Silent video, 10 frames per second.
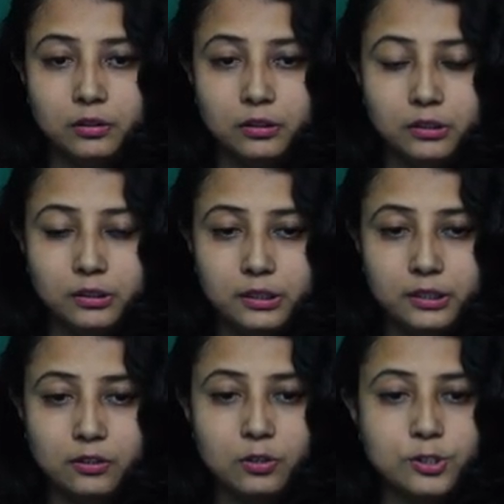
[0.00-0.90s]

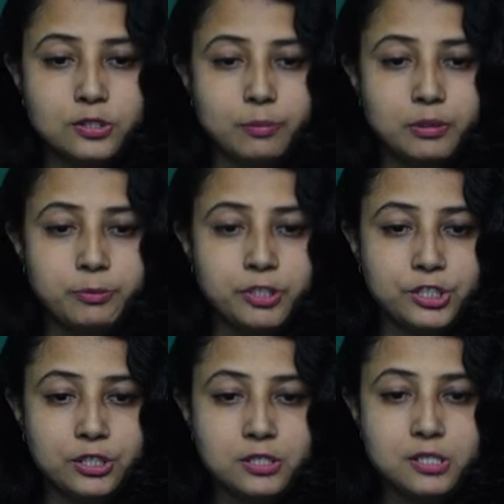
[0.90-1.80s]
here also some
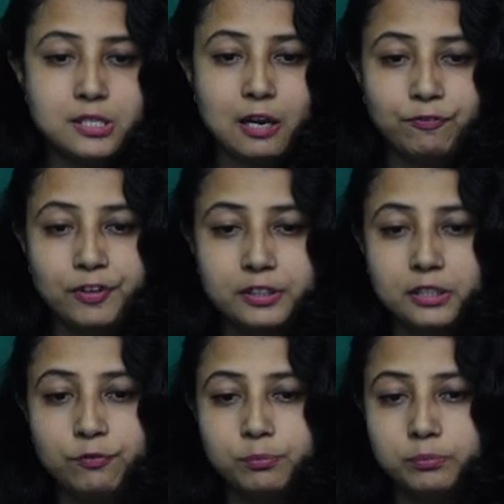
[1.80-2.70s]
limitations.
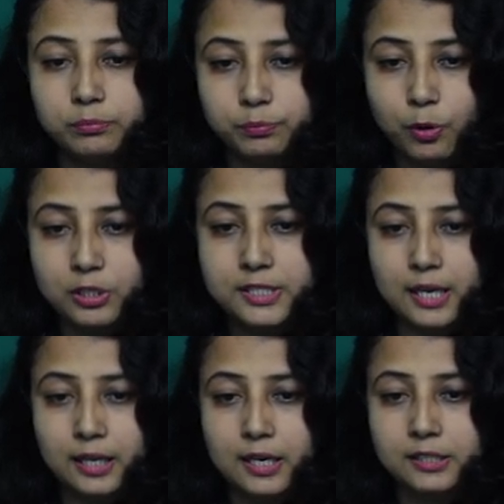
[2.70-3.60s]
Sulfated
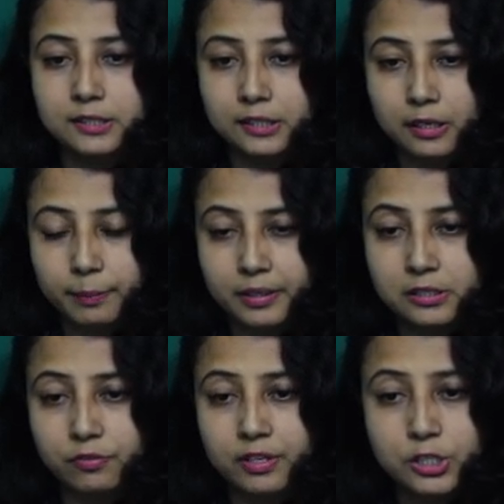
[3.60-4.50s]
polysaccharide in enamel is
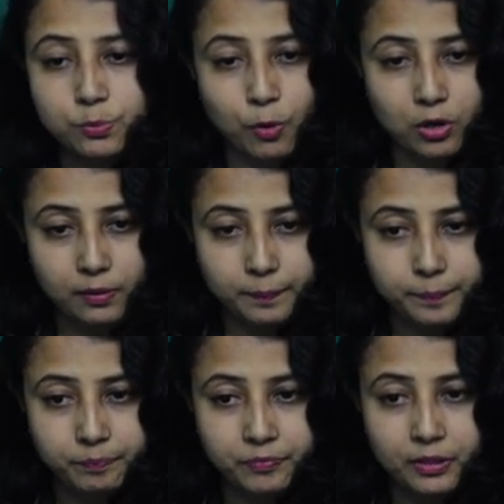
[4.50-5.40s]
very small
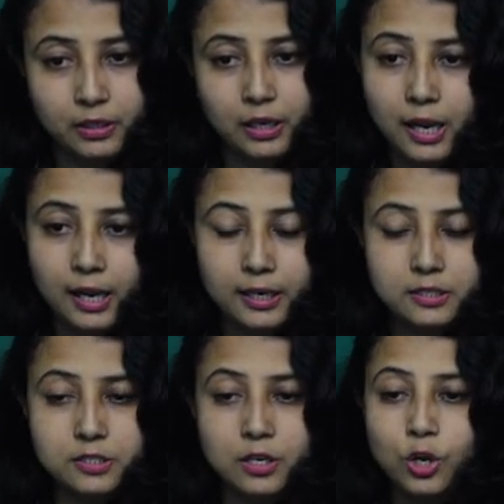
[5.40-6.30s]

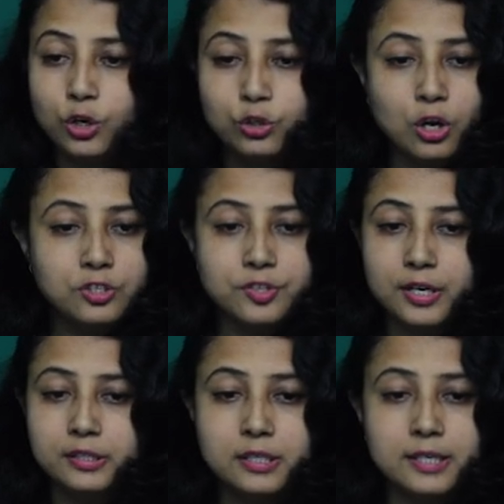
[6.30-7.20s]
and not
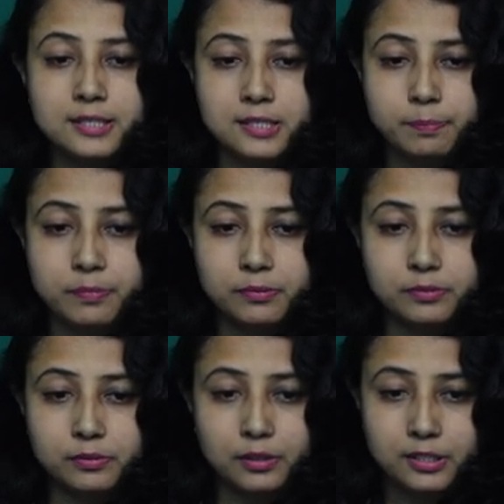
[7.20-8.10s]
readily accepted
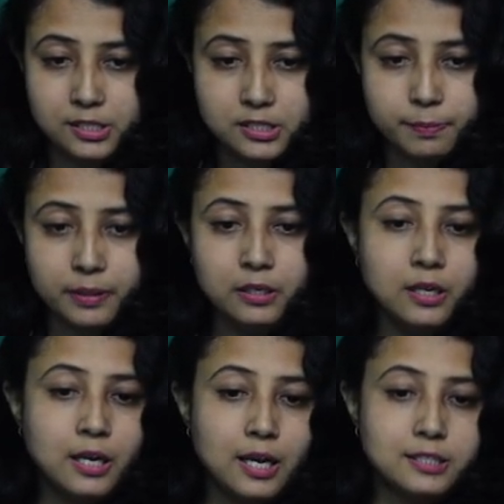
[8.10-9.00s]
accessible
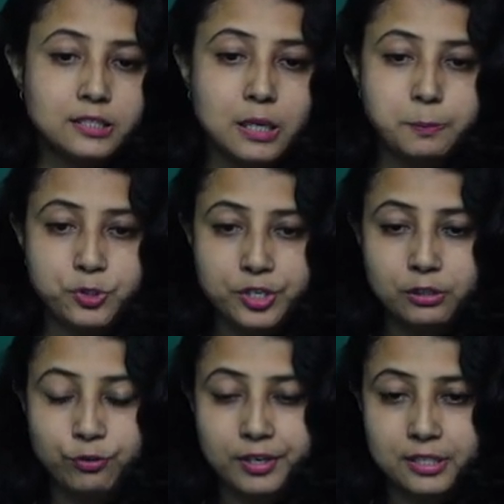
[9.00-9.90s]
as a substrate
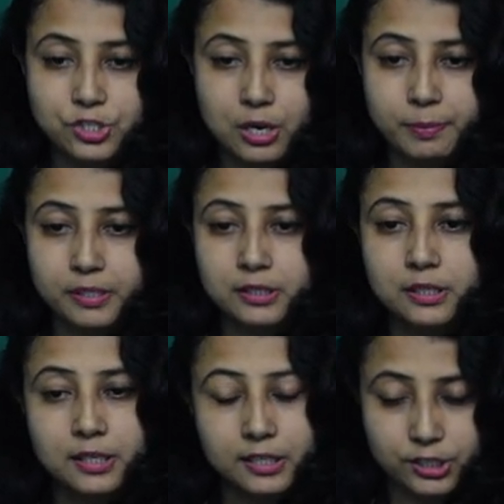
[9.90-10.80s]
for enzymatic
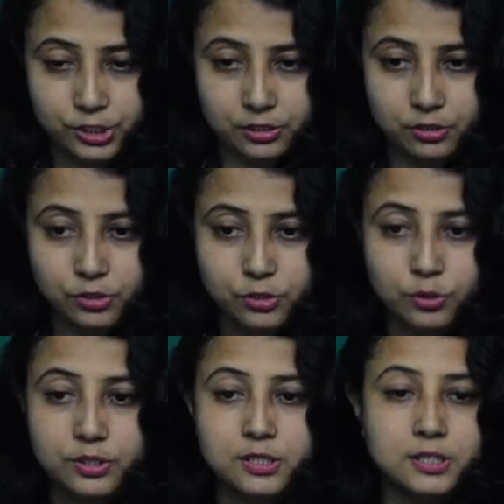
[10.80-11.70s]
degradation. So
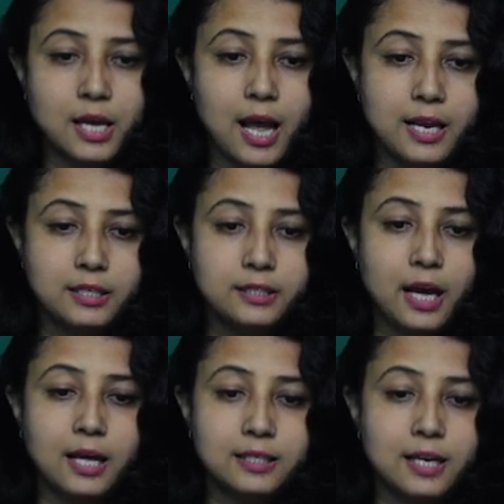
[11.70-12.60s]
this is a highly
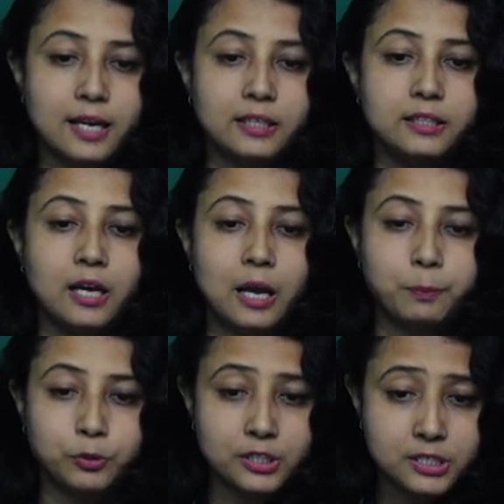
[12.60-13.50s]
unlikely
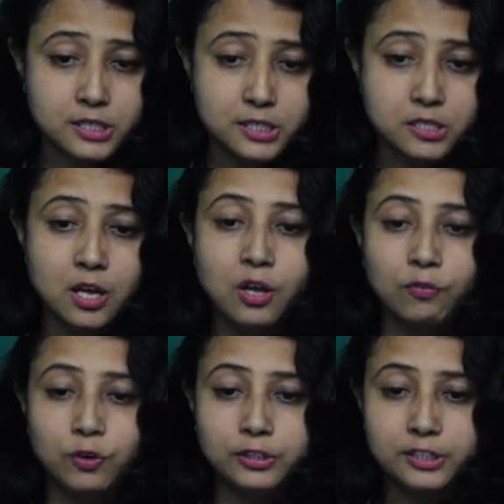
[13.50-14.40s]
hypothesis
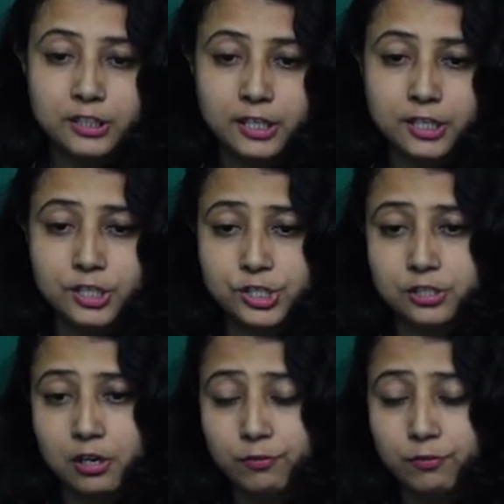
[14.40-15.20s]
for the degradation of